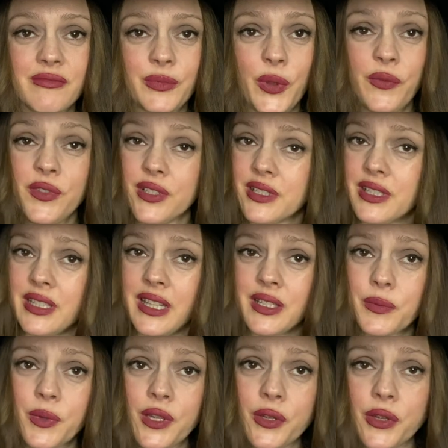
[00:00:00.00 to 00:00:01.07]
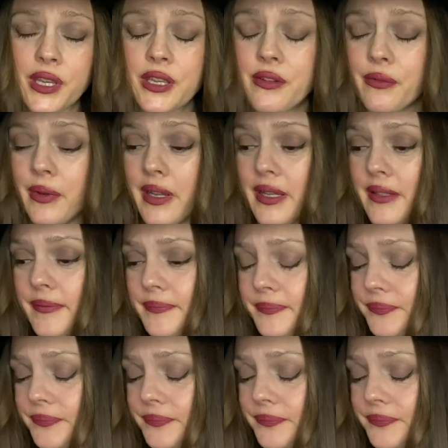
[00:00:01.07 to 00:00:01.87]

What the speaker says: Obviously, that's why you're here, right?